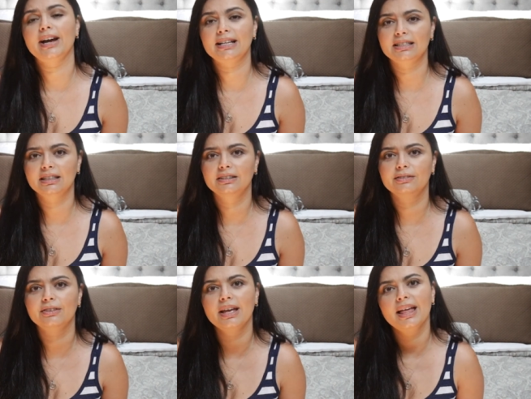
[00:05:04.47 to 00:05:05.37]

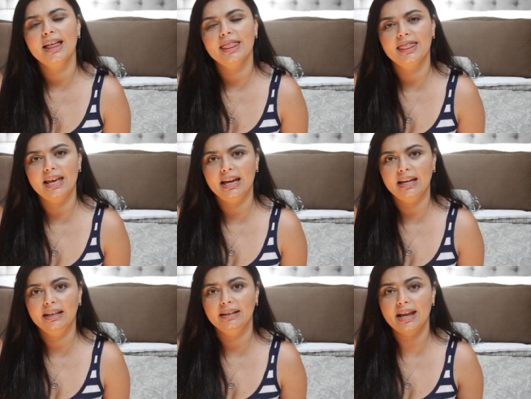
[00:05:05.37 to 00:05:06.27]
effective
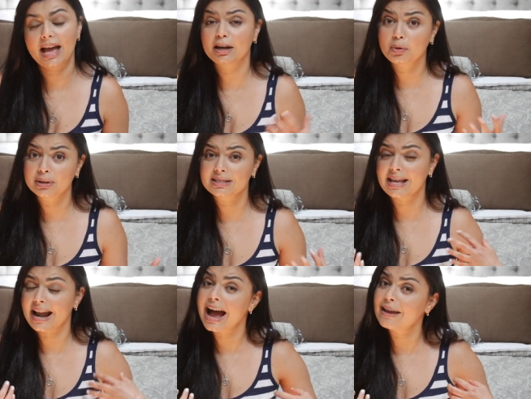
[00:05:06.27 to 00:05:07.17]
than any ones
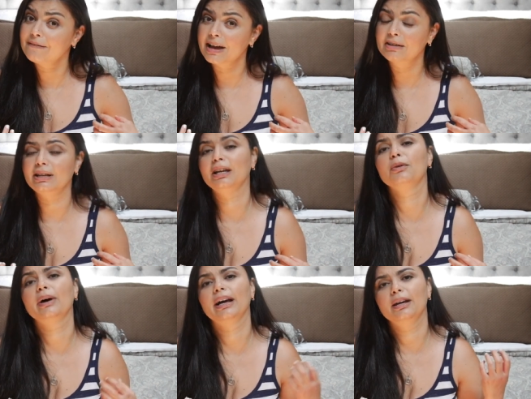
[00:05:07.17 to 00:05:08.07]
that I found
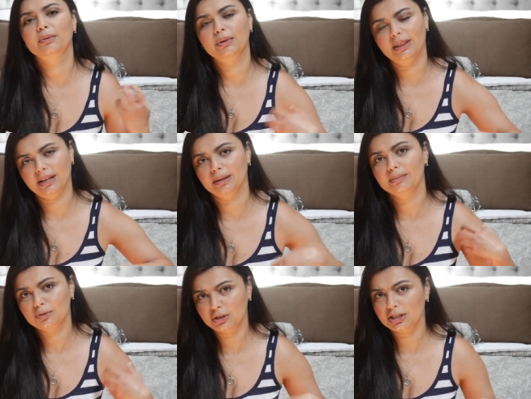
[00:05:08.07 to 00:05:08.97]
anyway with the
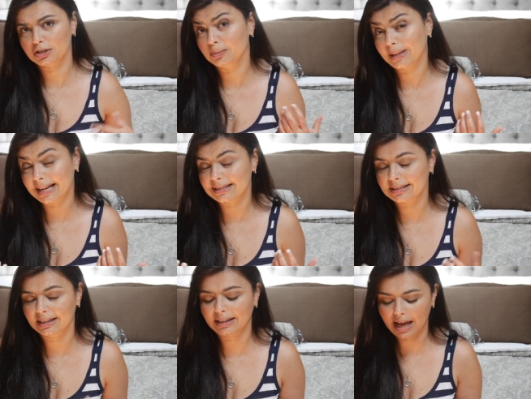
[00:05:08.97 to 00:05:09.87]
traditional
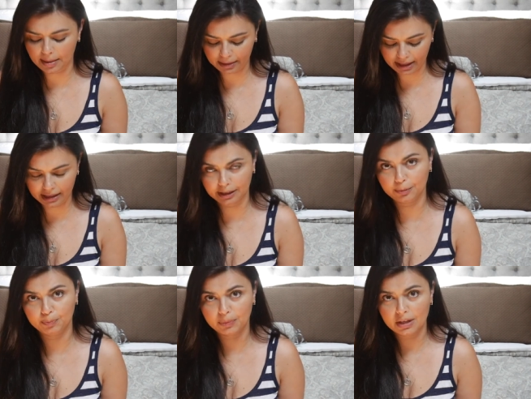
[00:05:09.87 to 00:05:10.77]
plastic applicator.
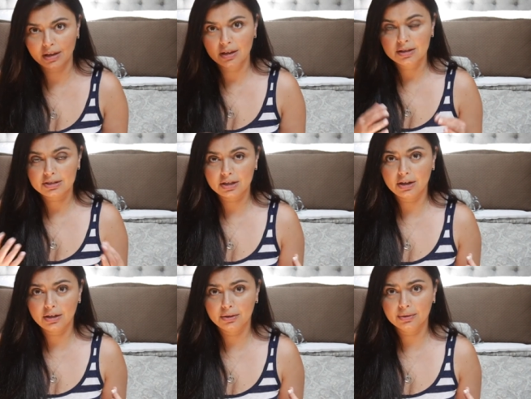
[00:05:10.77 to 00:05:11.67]

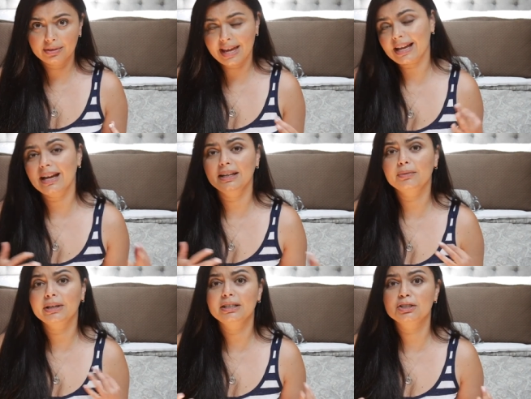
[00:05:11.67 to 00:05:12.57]
So that kind of
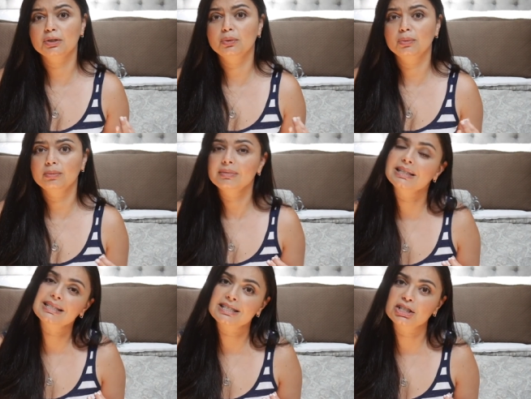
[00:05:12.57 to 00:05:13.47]
went into the
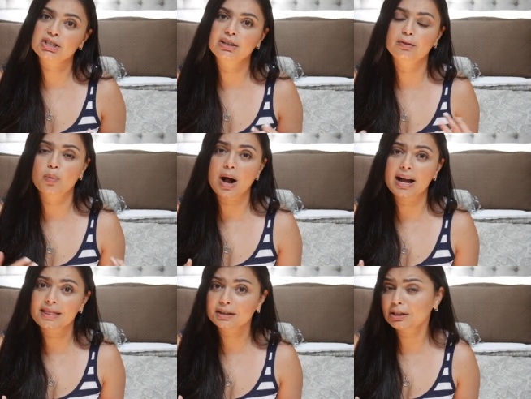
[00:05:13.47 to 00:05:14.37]
decision of
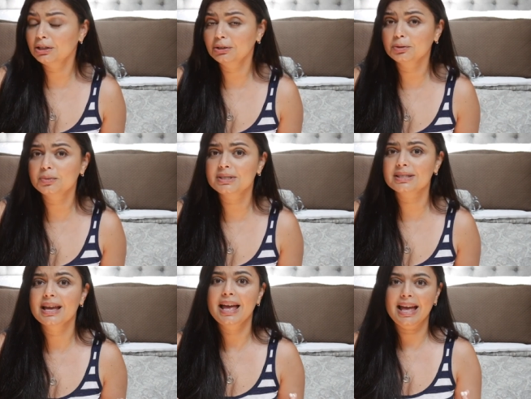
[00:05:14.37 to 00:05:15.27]
why they're
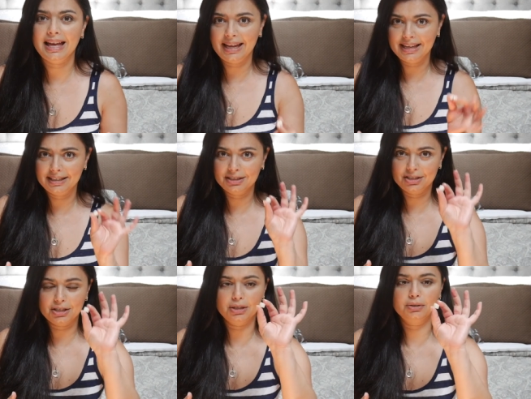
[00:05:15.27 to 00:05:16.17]
cubes. And
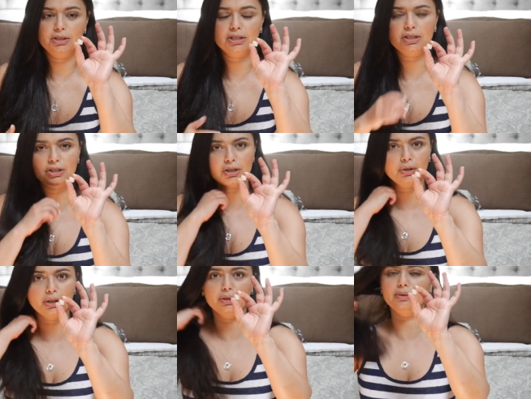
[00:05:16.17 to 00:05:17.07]
so just to show
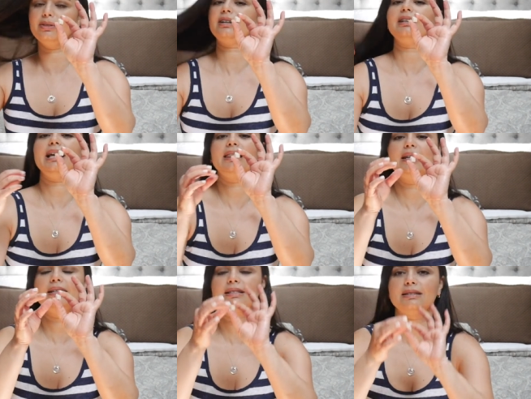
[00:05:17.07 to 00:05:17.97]
you, they're like
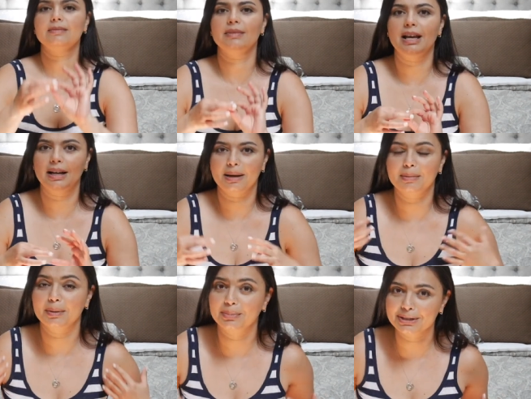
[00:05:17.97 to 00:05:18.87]
this, and I'm
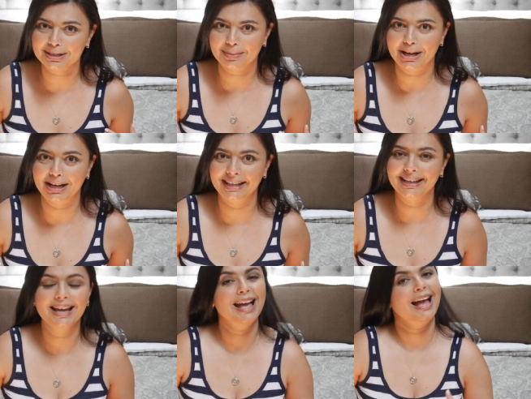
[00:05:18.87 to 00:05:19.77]
going to put some on.